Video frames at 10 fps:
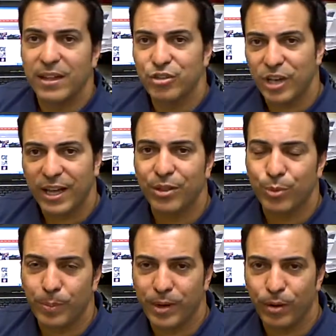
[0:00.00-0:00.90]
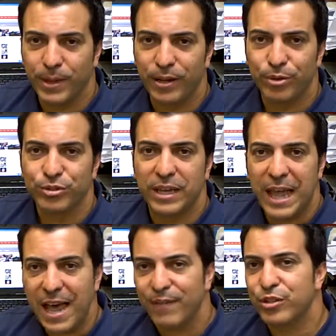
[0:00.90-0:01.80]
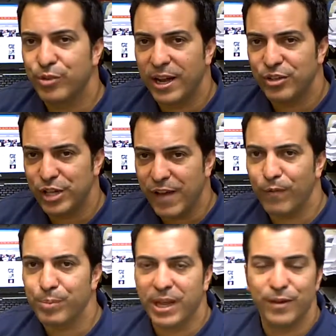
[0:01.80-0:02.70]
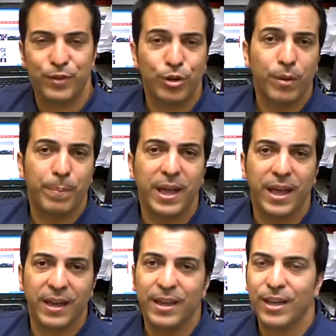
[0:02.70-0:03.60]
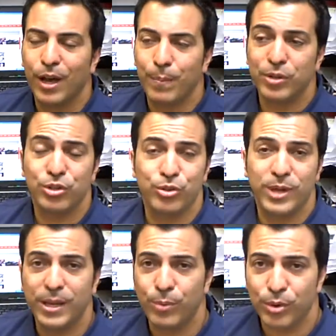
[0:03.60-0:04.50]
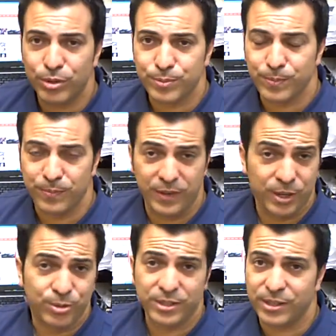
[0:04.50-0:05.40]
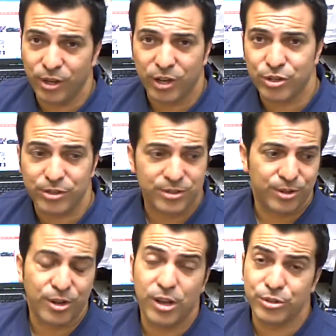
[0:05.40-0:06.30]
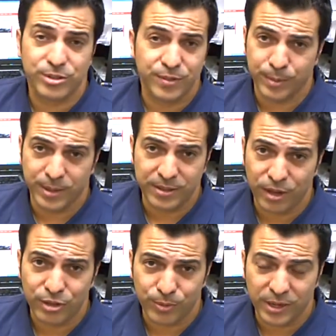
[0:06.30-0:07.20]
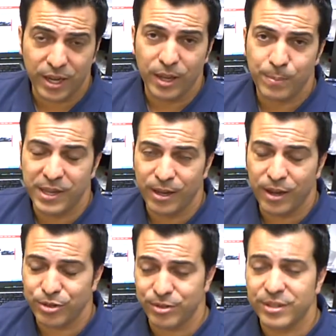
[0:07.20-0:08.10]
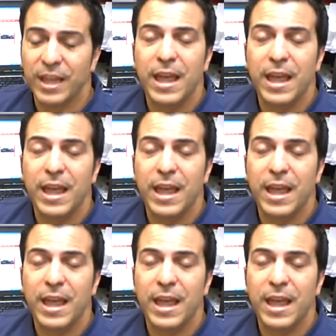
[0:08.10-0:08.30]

Check out the repair manuals. Have a strategy. Have a plan. If you're going to buy a bunch of United Motors vehicles at the auctions, there are hundreds of them at the auction right now, MPA auctions.